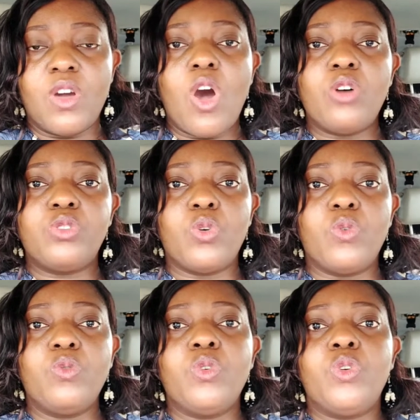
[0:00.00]

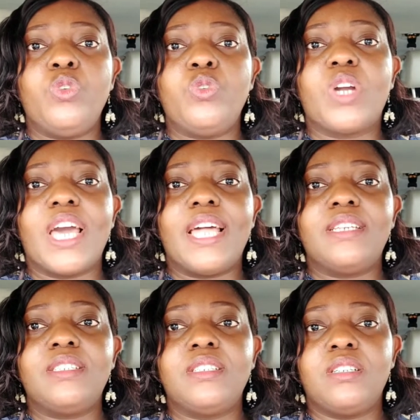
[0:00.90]
Also, you
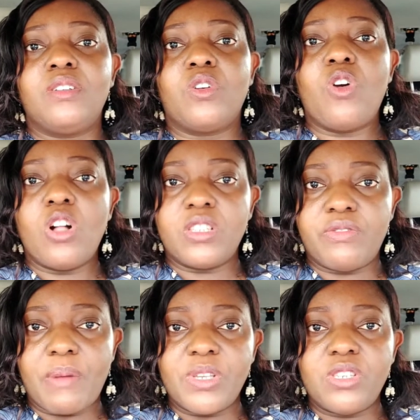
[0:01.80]
can call the
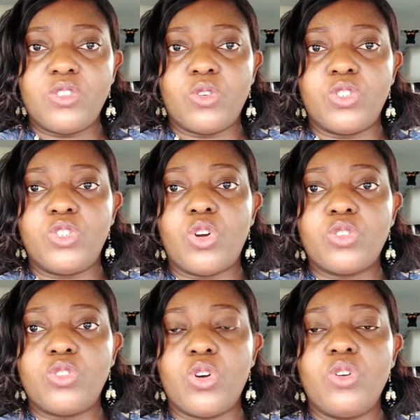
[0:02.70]
pharmacist or the
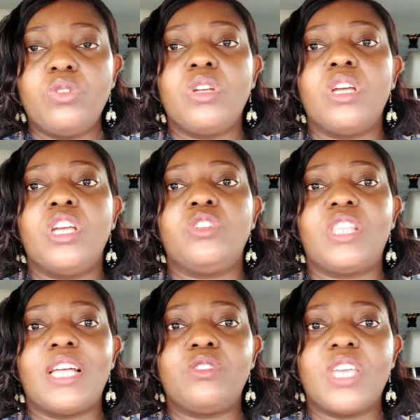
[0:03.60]
doctor in
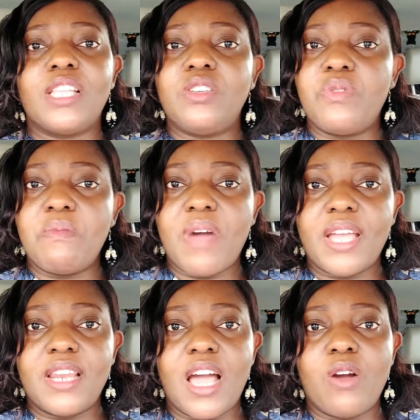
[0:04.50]
order to get a
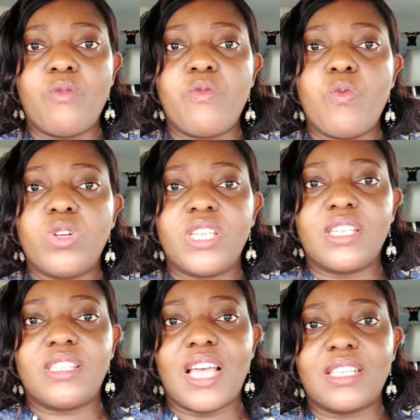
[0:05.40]
reminder of what
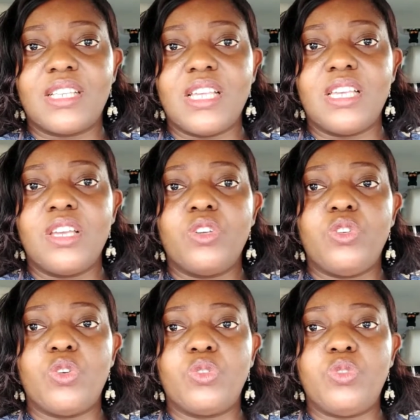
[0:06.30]
exactly
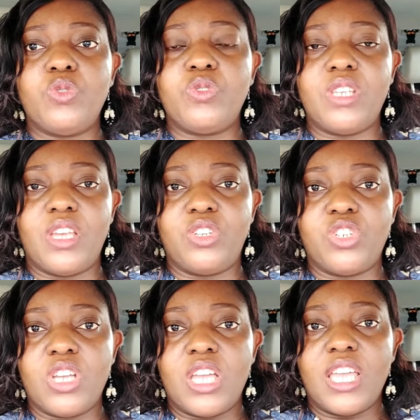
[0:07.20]
your
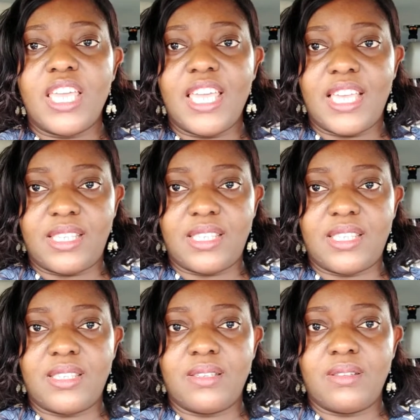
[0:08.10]
dosage
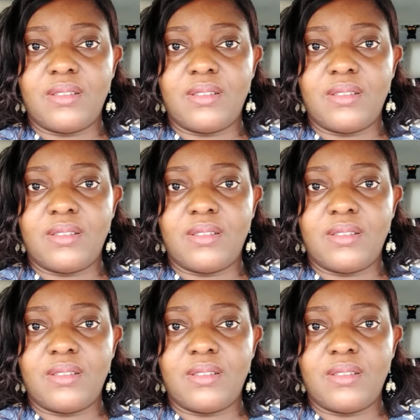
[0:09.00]
is.